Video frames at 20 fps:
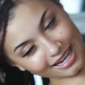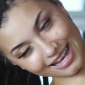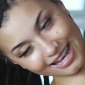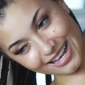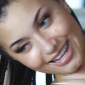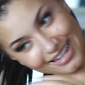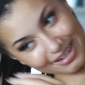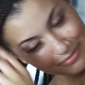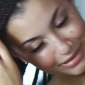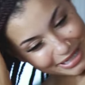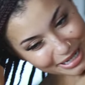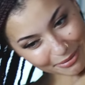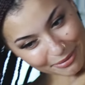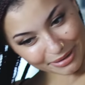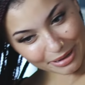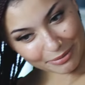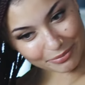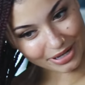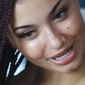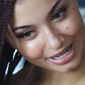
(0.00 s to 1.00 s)
i
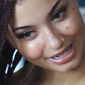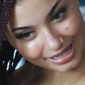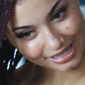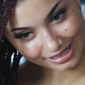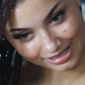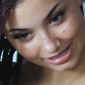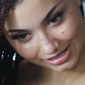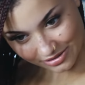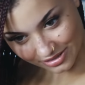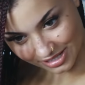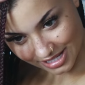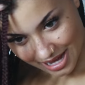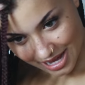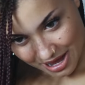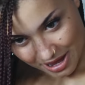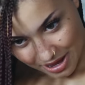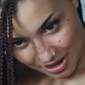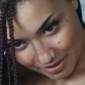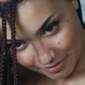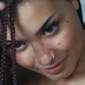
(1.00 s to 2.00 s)
coming up with any excuse.
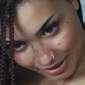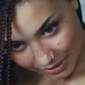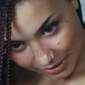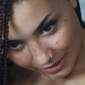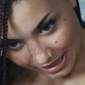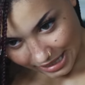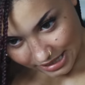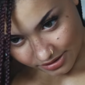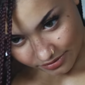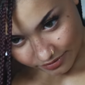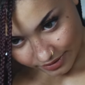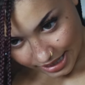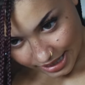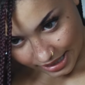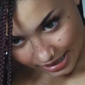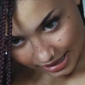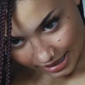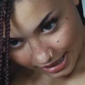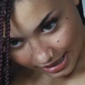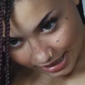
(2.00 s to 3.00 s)
By the way it's
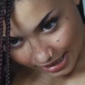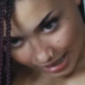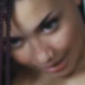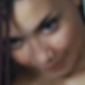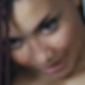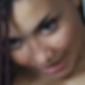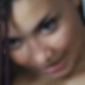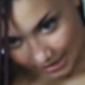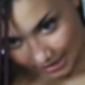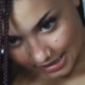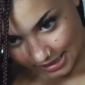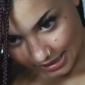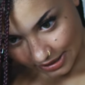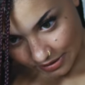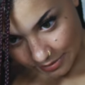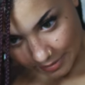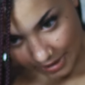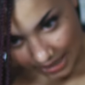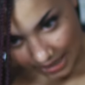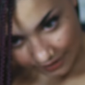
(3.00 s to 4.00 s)
raining, I might need to go to bed